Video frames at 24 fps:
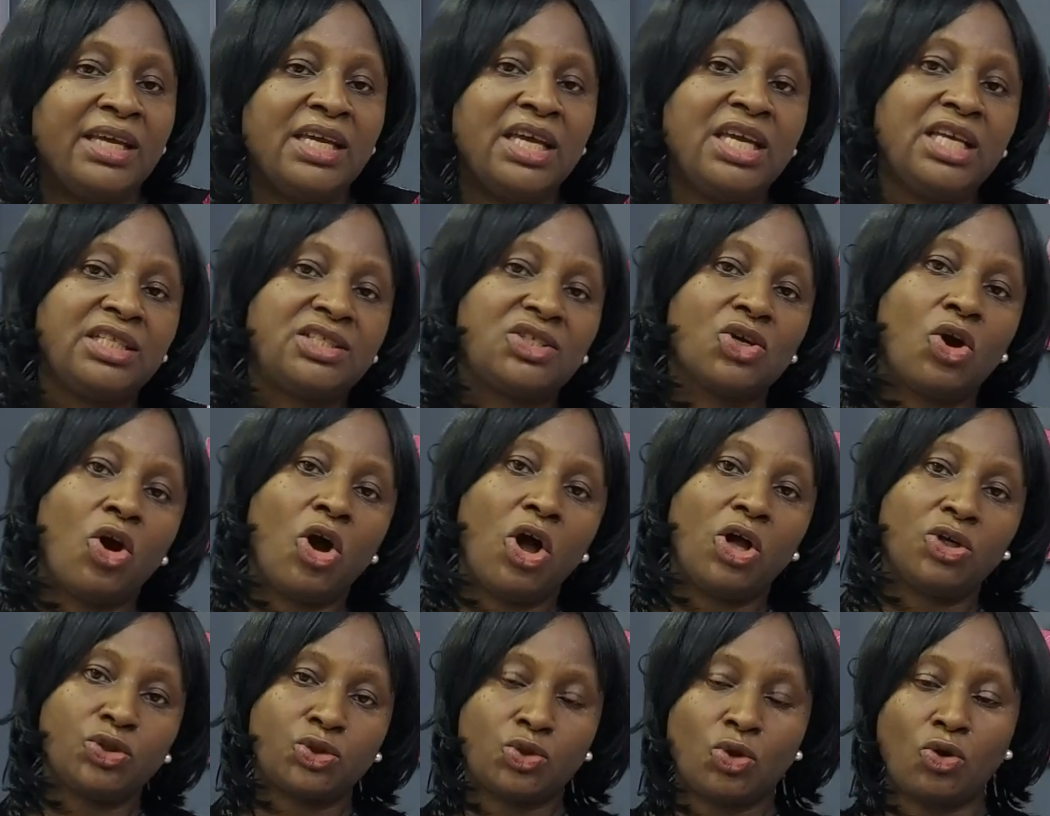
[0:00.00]
It
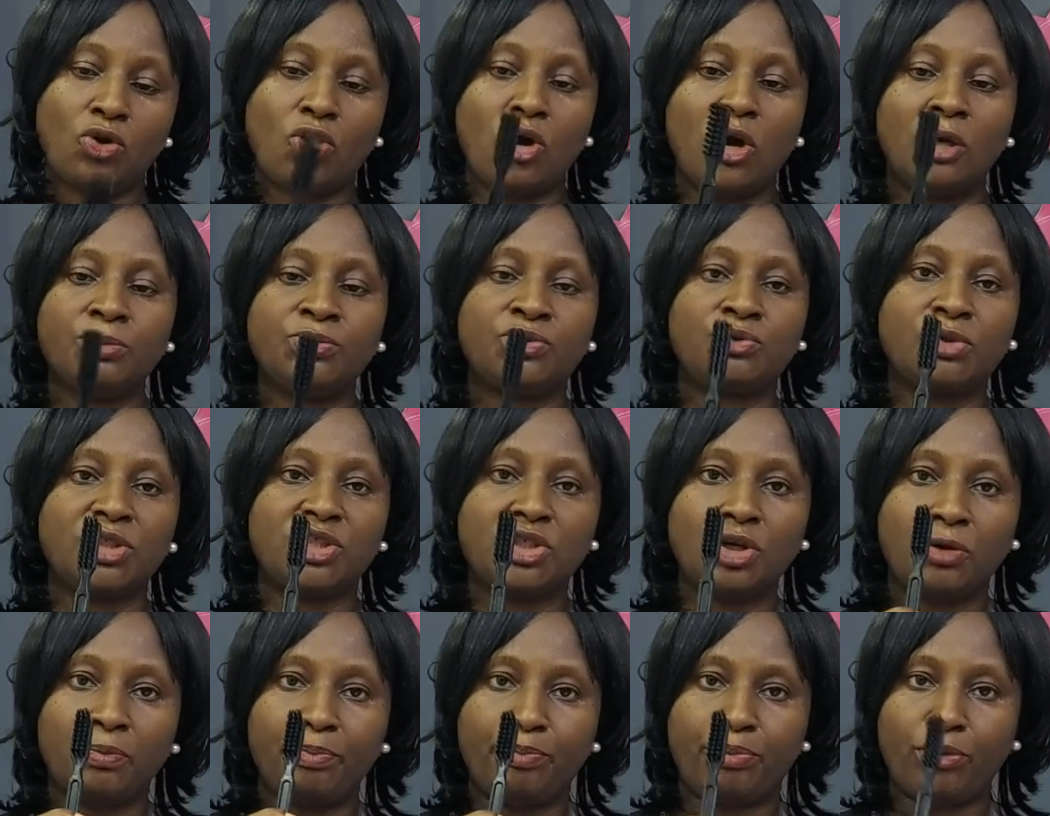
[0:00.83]
also comes
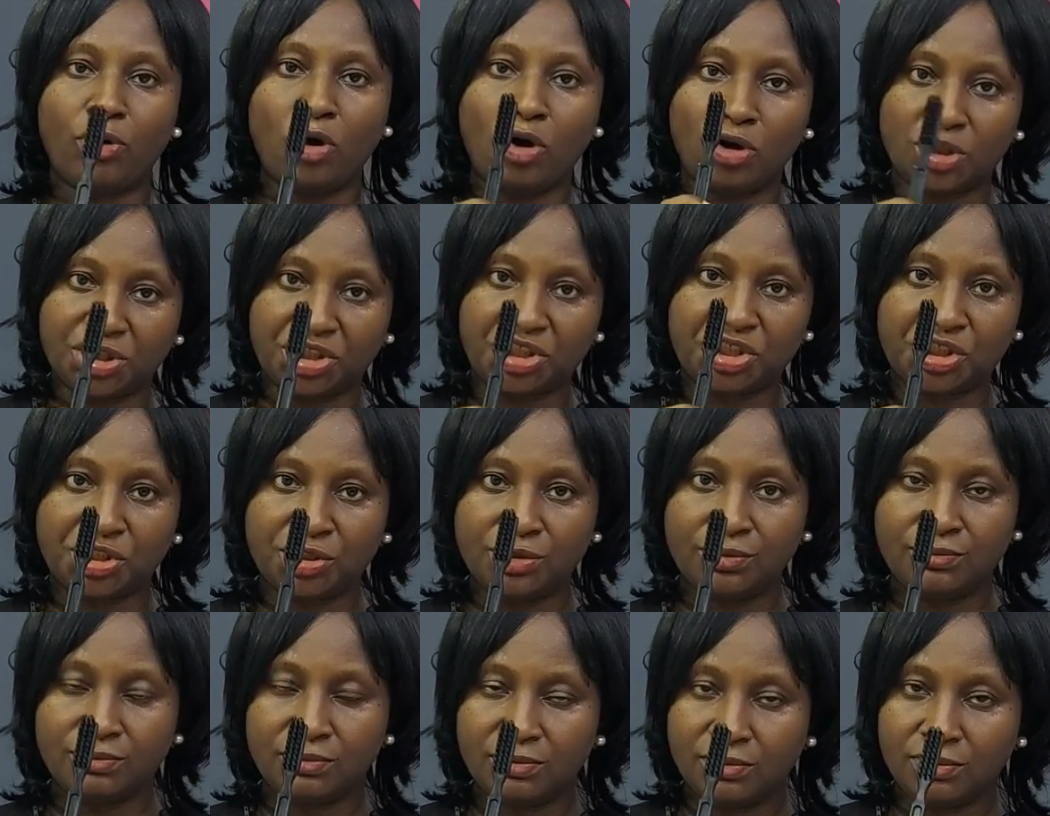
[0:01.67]
with a
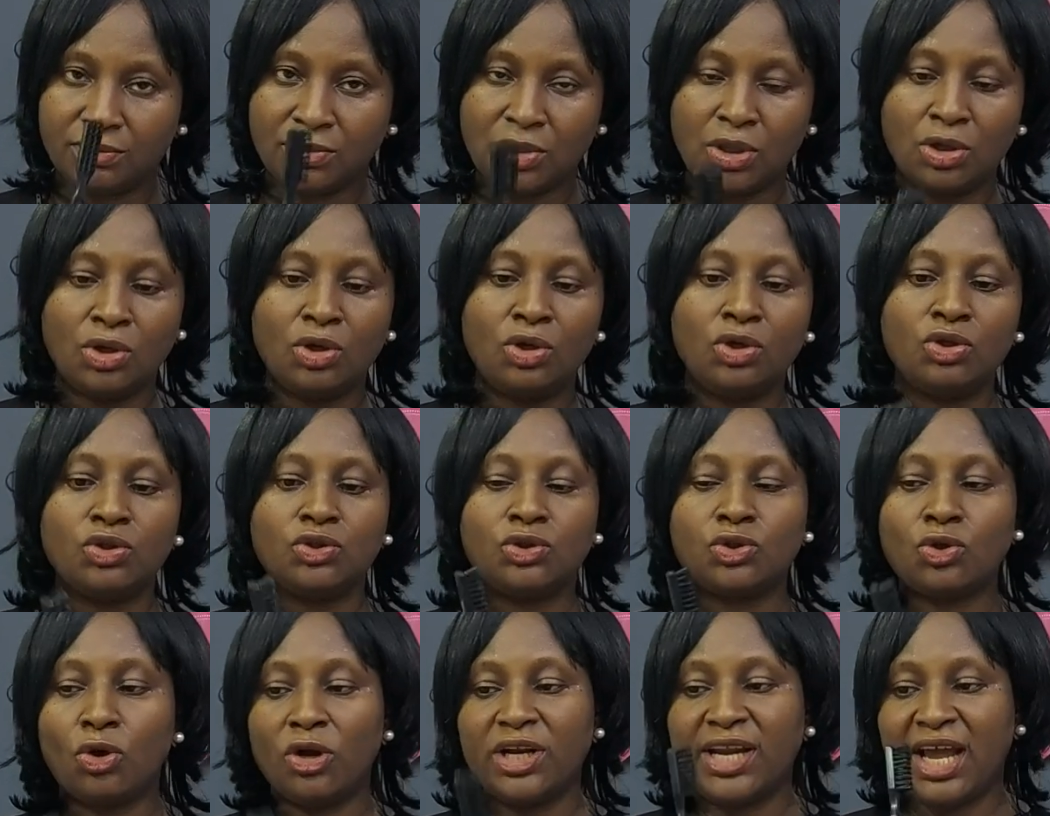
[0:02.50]
brush.
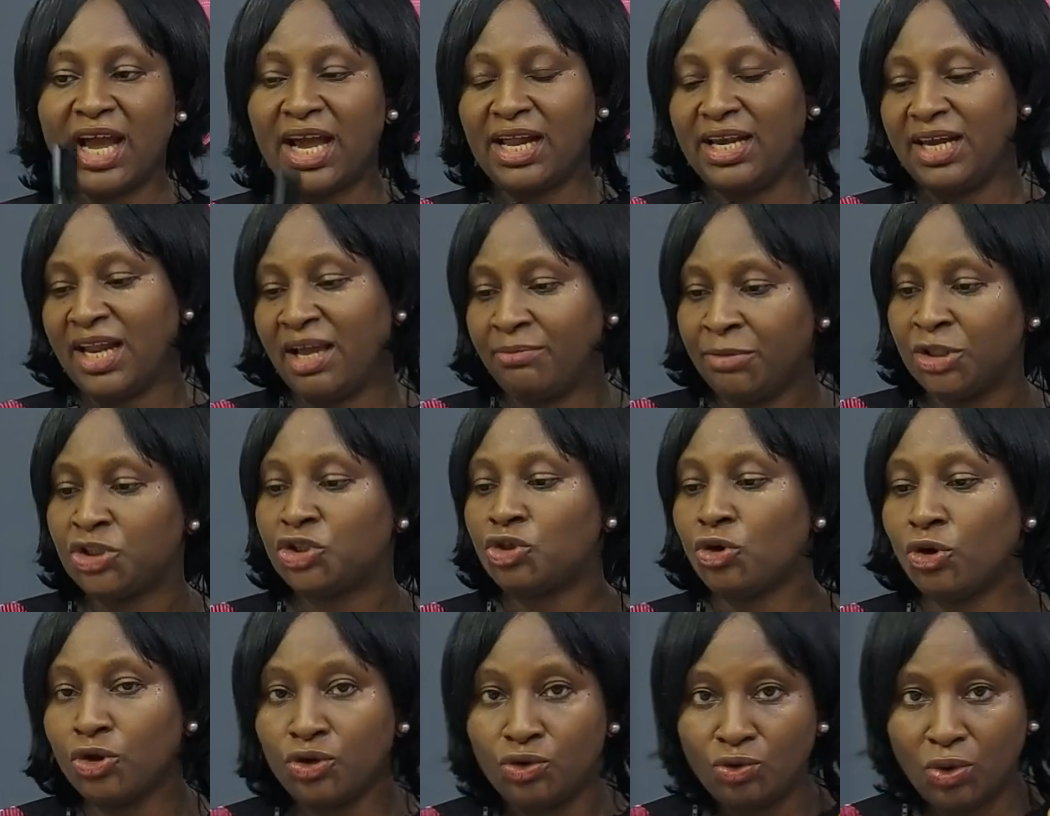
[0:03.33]
So that, let me
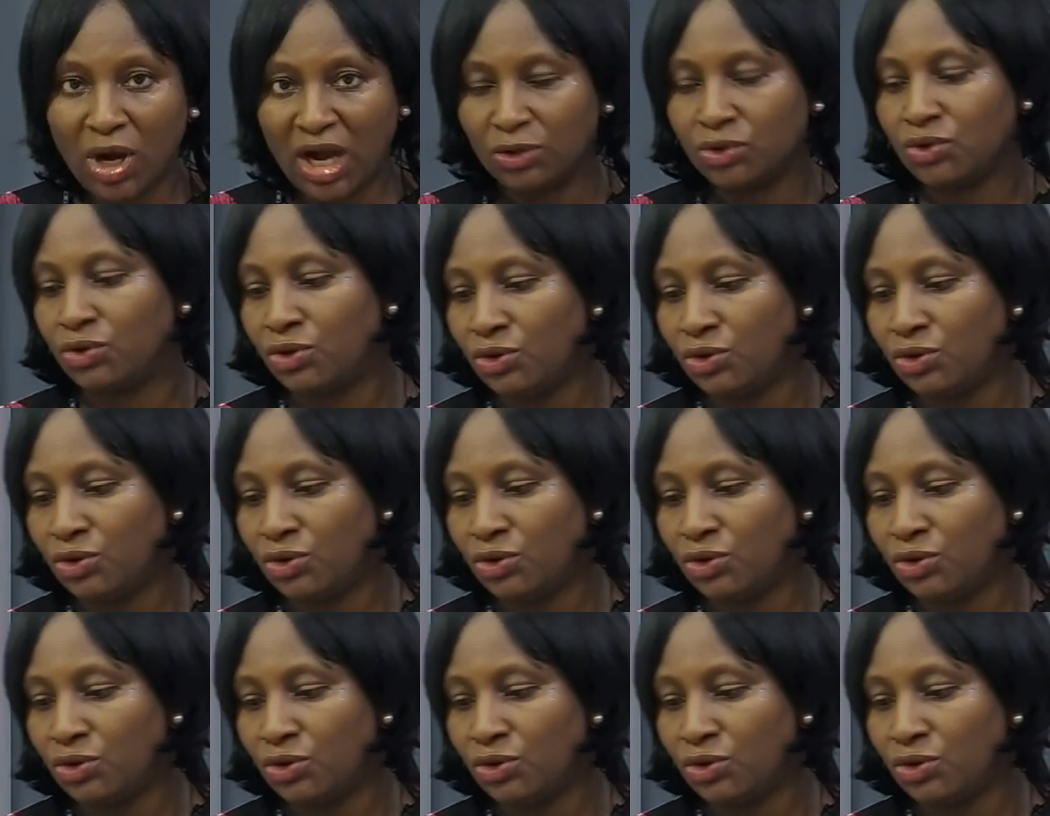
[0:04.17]
show you how